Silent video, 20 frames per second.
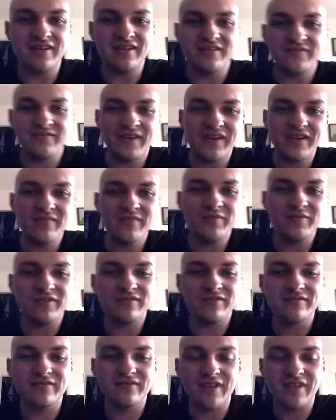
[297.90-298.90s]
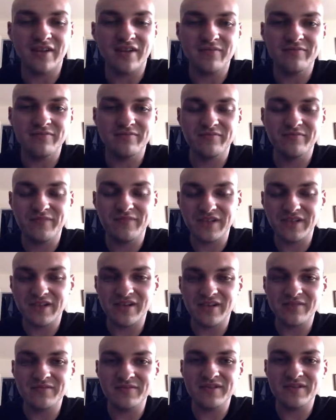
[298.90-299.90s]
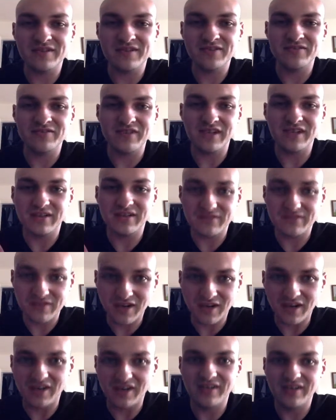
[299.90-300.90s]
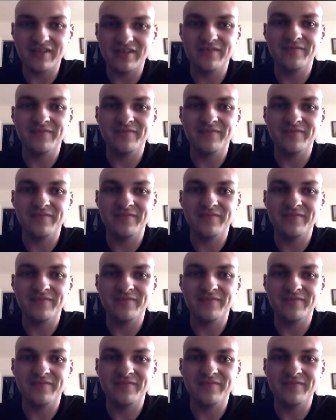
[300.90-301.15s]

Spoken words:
variable now becomes the string talk.